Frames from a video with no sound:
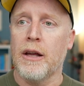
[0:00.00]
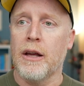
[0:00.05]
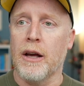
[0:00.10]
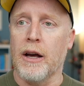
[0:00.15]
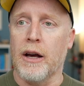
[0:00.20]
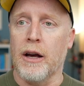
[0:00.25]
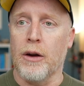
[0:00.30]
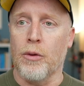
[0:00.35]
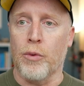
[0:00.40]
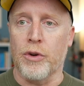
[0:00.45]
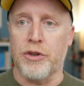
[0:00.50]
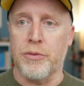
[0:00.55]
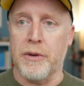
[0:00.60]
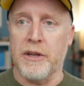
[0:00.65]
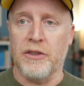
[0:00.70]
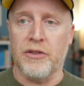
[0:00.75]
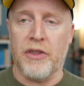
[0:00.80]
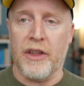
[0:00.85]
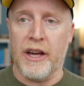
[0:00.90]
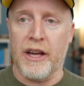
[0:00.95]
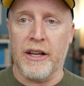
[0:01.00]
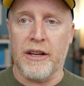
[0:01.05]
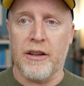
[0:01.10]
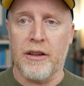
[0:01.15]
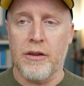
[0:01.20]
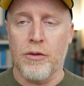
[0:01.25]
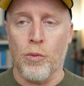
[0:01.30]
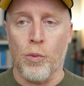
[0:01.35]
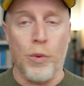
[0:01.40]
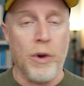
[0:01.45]
Which means that
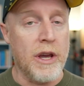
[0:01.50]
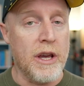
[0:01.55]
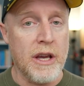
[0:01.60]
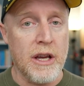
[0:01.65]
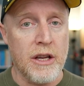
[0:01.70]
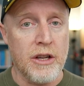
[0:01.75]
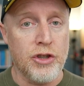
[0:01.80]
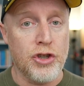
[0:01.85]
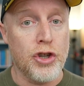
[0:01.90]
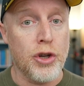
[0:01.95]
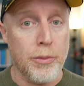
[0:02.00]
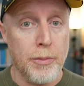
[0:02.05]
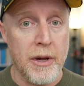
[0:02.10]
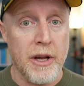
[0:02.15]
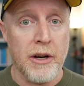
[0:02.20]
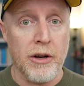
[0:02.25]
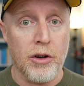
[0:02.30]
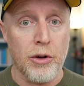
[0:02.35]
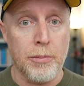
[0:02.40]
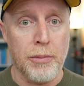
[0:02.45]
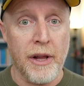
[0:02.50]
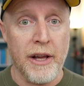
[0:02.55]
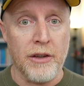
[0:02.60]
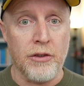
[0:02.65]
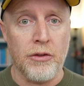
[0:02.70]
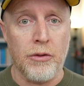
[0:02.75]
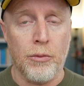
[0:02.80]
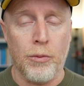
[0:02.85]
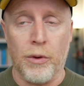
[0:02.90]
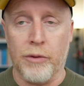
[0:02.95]
we should be in a good place
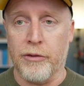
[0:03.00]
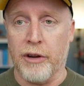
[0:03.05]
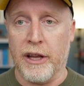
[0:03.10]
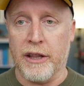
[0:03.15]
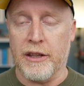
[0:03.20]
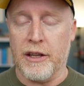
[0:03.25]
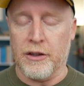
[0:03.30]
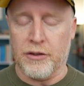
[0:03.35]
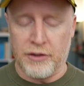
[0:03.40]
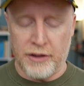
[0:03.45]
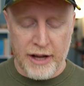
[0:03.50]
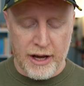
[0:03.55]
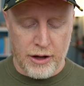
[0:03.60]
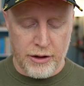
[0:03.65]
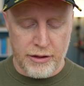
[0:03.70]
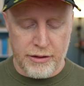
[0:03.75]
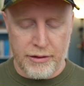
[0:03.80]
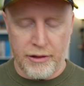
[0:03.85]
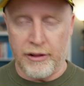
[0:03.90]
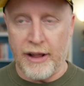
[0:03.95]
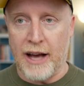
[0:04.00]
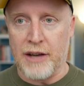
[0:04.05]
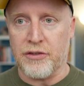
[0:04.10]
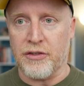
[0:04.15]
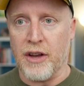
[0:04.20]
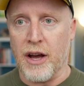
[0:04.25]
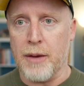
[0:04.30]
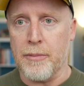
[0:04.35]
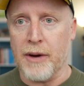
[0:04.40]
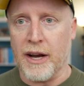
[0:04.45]
when we get this. Now, the last
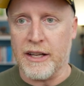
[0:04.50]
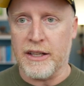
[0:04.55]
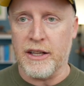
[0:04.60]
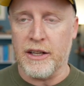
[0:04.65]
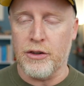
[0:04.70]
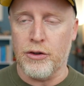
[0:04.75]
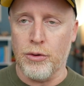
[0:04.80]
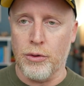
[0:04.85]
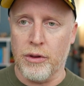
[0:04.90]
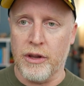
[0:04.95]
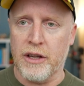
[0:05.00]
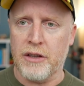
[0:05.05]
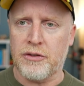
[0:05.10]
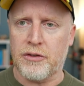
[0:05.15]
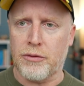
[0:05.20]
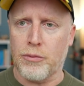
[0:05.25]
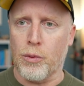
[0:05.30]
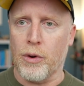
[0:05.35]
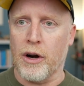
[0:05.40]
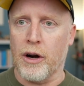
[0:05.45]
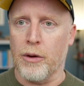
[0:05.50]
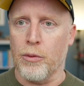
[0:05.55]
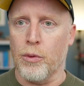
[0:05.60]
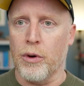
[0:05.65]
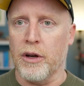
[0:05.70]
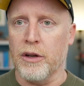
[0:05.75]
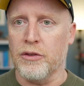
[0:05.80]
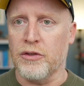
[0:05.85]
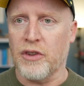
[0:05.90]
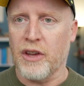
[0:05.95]
time I did do this, where it
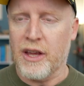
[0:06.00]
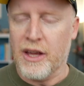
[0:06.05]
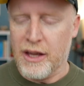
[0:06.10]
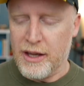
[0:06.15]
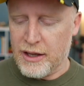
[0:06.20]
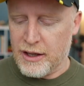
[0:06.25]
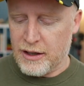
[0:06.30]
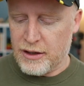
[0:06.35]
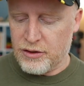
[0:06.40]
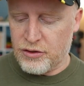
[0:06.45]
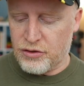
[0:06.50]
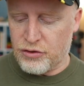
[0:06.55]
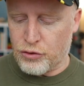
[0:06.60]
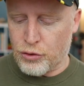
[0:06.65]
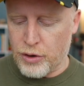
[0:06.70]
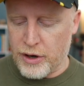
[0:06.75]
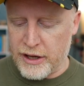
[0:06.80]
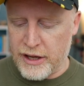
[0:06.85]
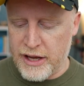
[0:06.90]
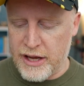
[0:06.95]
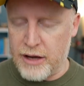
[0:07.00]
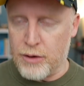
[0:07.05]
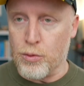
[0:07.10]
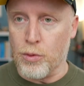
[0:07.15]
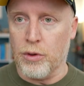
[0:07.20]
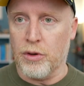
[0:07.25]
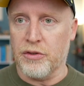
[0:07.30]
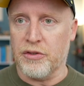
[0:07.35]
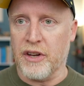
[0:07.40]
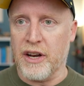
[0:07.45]
was string
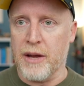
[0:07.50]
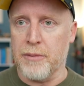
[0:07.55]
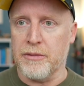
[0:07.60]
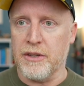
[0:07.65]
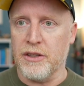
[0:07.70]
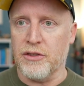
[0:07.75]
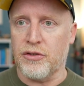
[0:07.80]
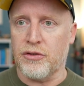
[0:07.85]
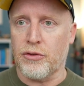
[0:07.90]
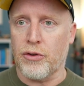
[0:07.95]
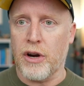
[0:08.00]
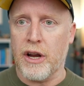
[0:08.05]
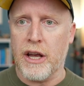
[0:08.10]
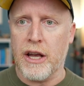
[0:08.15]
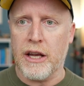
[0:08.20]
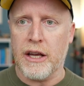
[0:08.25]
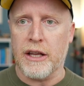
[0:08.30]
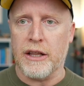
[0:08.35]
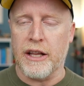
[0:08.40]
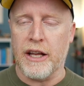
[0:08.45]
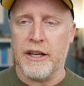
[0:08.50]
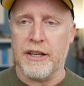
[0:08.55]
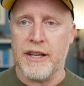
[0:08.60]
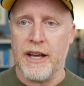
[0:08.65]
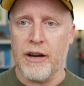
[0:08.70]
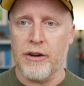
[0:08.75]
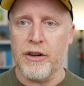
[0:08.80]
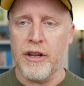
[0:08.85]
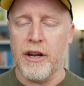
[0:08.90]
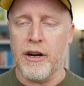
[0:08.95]
equals an empty string, and then
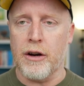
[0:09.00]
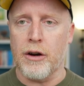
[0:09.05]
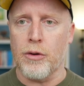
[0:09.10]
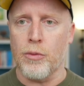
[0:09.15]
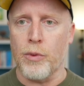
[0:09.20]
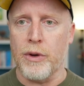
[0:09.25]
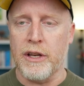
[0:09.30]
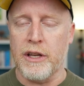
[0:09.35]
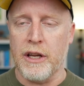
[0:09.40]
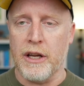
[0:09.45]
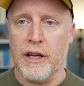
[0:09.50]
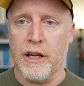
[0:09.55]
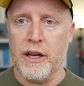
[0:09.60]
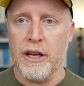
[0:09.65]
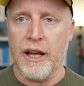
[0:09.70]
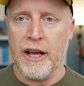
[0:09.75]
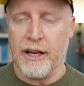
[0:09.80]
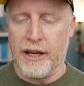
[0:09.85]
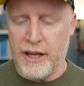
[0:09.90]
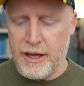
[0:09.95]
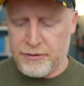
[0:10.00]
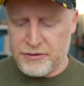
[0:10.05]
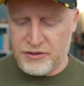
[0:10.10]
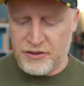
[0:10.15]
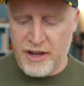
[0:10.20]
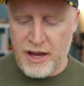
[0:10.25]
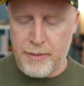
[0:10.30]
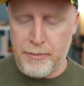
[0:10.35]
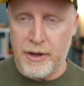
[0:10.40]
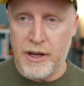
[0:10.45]
down here we did an if
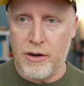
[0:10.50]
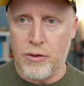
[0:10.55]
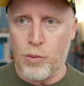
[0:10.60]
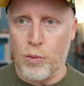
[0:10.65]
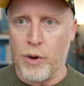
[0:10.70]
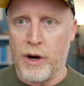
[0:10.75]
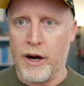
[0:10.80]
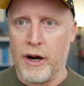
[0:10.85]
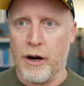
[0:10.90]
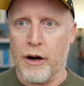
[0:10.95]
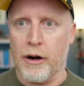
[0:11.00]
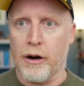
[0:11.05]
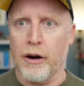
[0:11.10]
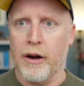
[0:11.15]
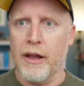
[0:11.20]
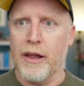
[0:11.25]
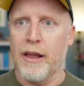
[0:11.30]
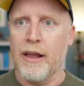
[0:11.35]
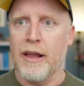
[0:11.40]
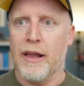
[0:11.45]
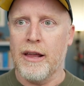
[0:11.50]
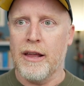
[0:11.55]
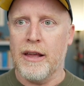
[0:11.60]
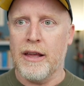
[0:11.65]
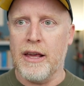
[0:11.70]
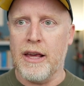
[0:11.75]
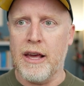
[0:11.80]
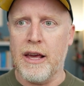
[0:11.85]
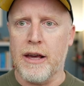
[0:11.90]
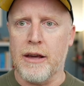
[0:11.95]
statement where
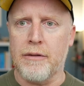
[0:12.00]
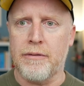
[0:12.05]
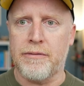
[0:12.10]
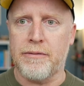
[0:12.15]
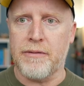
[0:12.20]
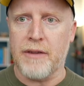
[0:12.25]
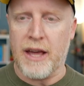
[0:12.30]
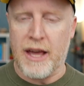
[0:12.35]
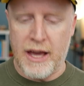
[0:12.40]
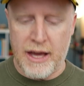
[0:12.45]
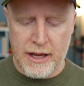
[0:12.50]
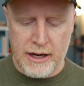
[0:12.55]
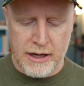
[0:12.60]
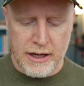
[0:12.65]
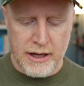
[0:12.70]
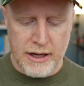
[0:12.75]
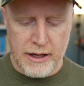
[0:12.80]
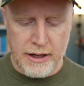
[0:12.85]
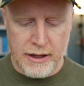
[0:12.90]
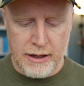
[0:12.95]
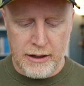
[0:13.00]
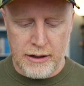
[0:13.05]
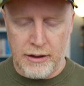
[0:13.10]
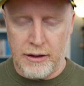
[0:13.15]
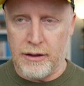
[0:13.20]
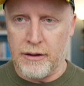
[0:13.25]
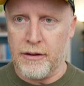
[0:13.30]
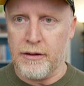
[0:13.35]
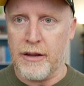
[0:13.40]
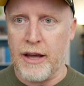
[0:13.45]
if n
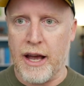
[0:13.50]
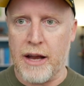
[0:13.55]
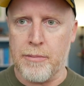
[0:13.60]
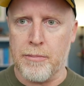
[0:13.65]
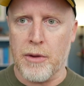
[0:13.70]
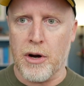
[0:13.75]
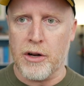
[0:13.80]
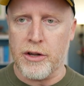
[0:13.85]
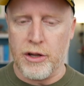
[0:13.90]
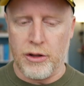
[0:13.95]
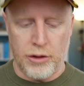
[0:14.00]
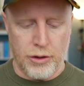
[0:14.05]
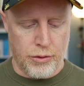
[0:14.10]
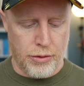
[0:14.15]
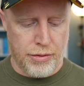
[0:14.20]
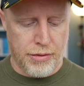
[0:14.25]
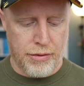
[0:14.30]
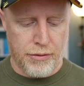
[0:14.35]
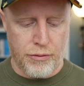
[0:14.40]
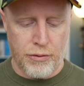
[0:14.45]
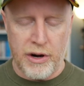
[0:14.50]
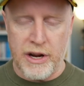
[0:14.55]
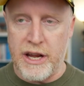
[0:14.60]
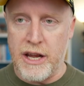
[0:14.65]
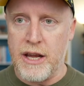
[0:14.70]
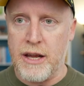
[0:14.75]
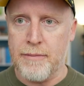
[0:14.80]
modulo 3